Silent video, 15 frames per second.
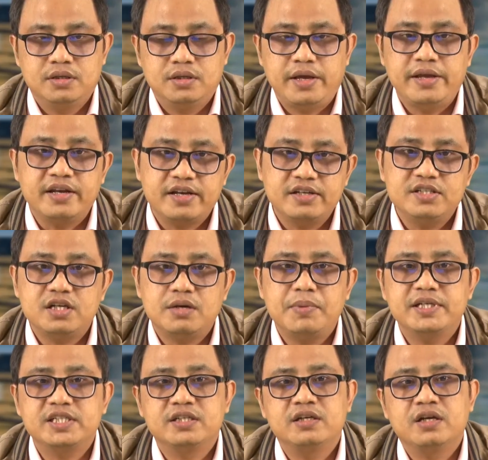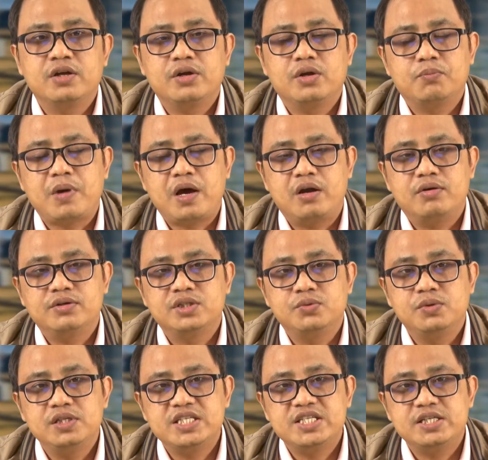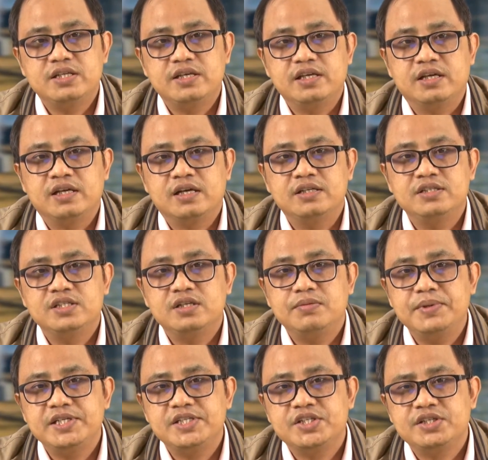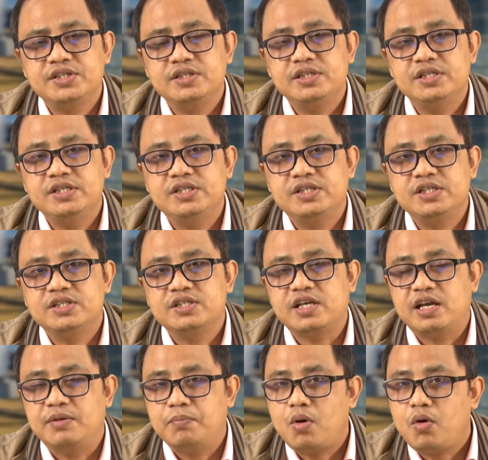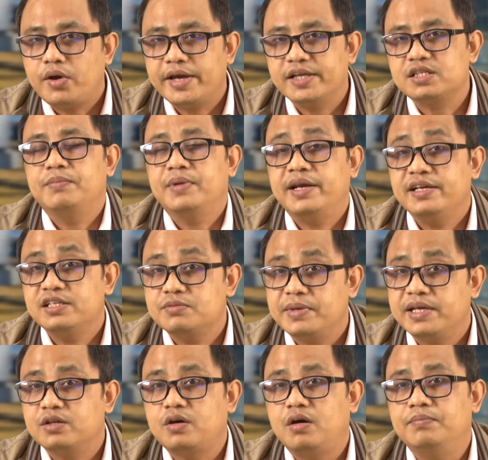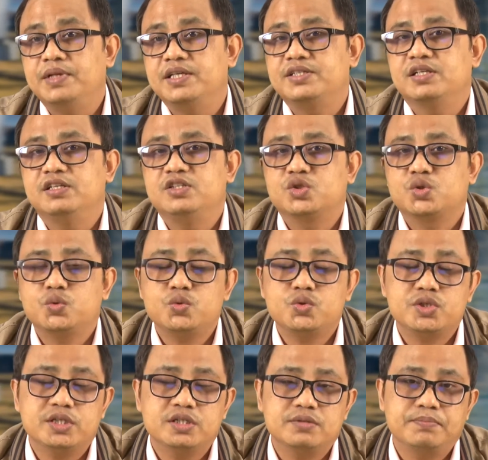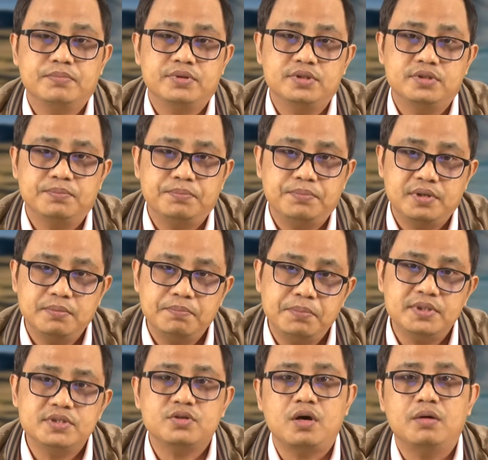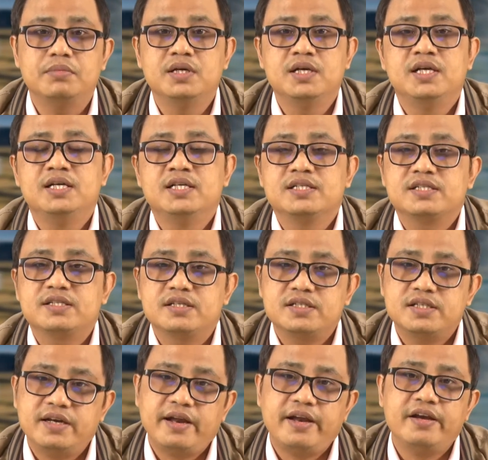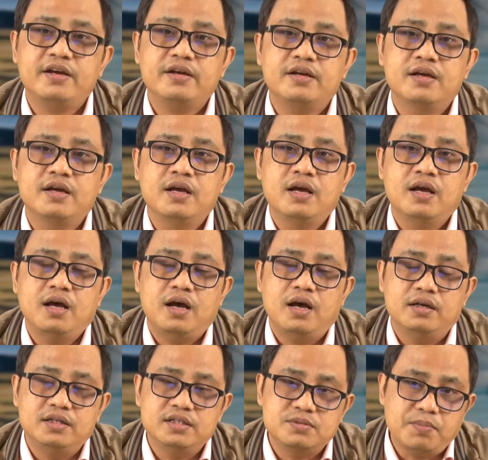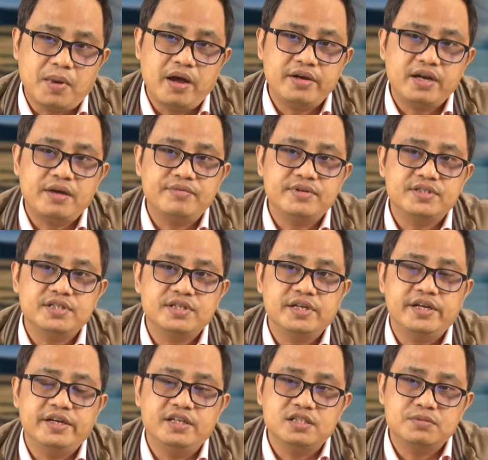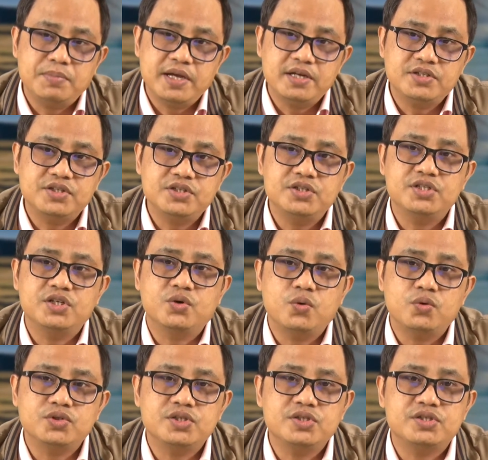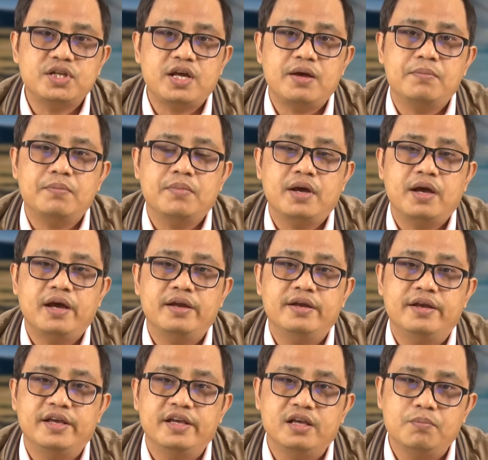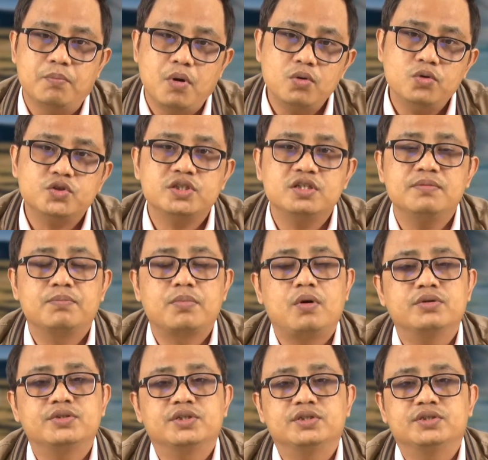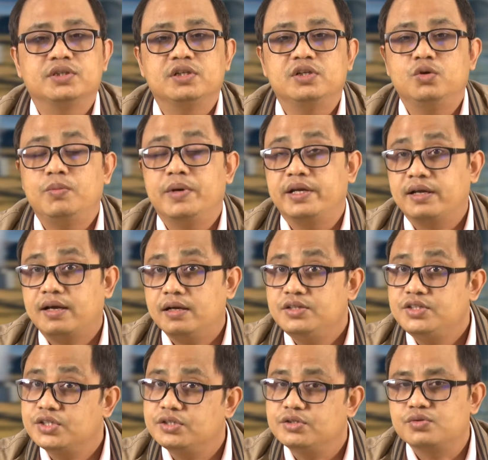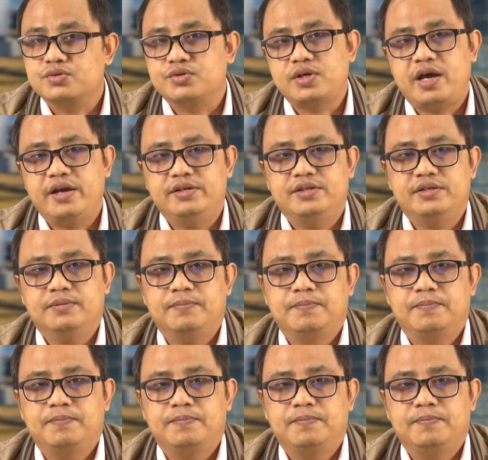In conservation biology, we'll see the conservation ethics advocates management of natural resources for the purpose of sustaining this biodiversity in a species, ecosystem, and the evolutionary process in the human culture and society.